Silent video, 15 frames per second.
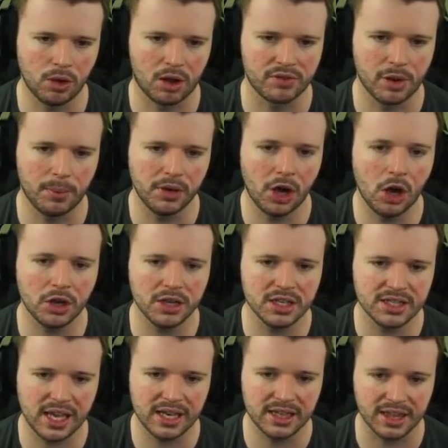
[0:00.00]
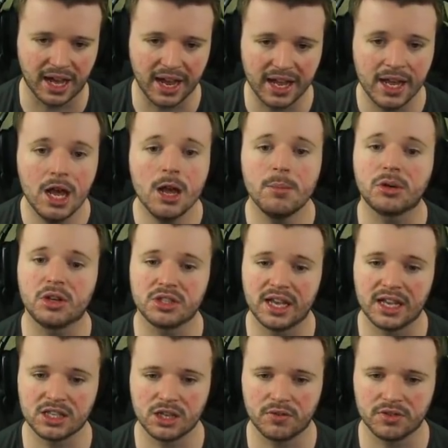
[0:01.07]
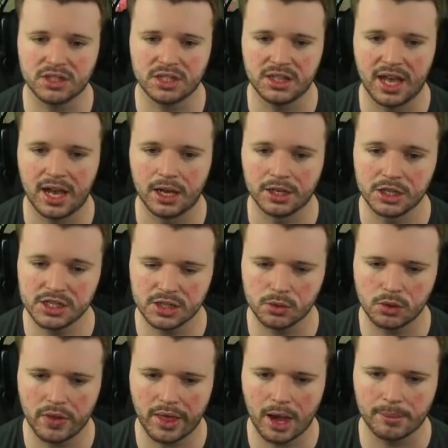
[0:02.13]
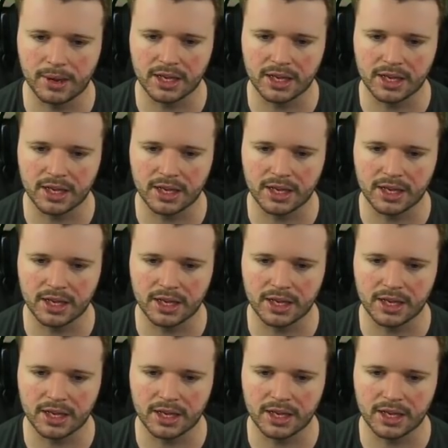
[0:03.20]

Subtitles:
Now, we're not going to take that because that's obviously there, and he's still got that man.